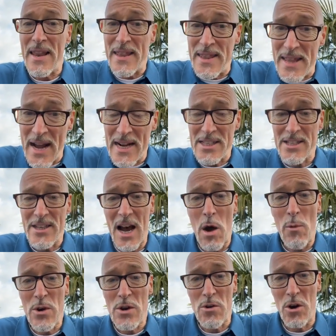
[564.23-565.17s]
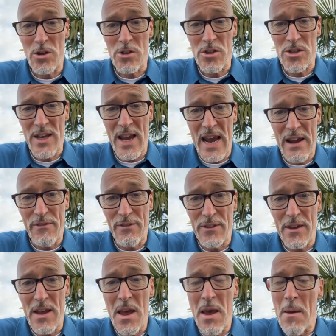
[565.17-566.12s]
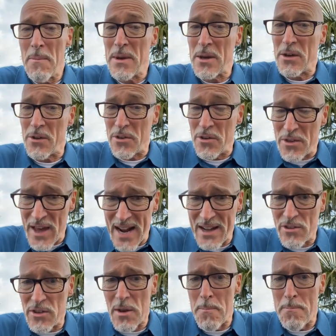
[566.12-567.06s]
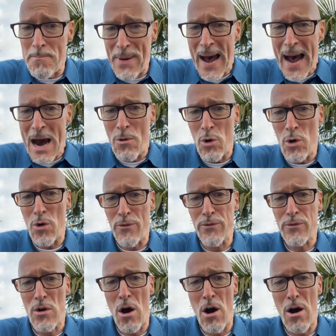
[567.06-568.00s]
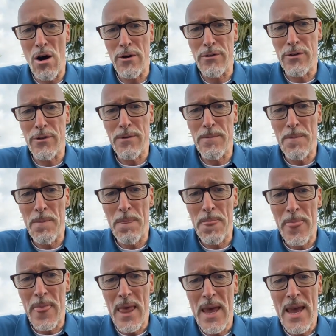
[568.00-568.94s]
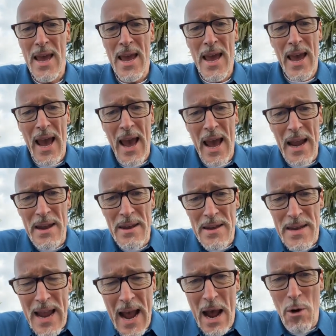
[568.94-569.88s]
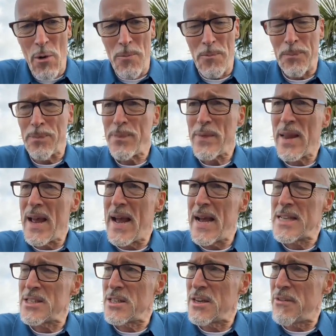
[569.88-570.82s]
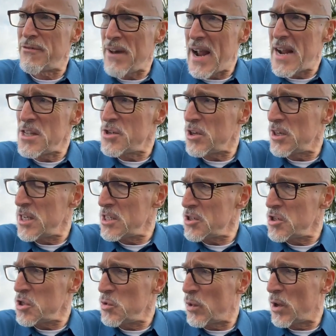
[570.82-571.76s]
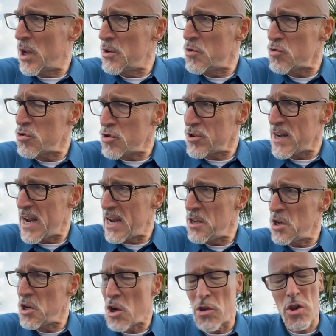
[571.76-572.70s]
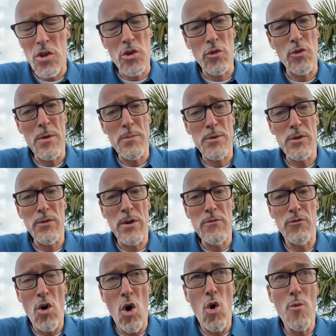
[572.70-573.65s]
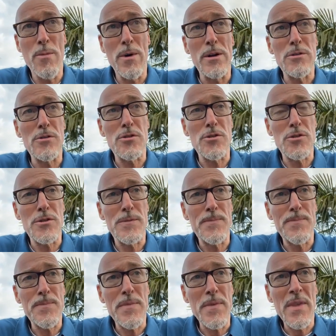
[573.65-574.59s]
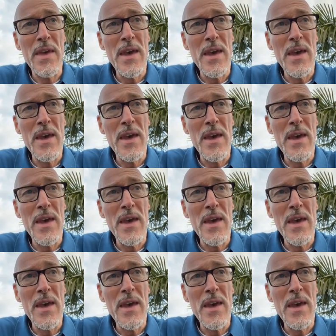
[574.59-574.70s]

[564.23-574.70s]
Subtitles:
And that's how we got saved, because that's the power of God. And now, as an evangelist, you will understand the other scripture in Romans,